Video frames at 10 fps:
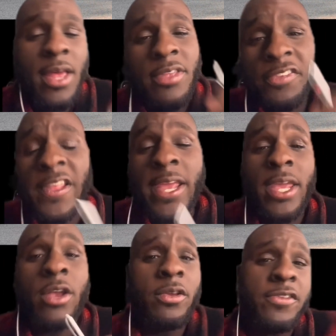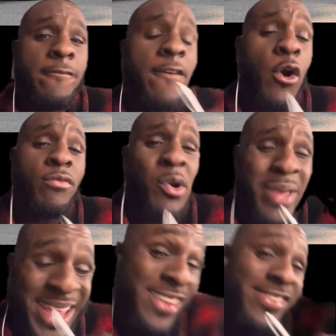This thing here is the Volvo
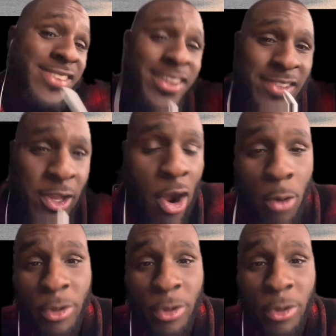S60R.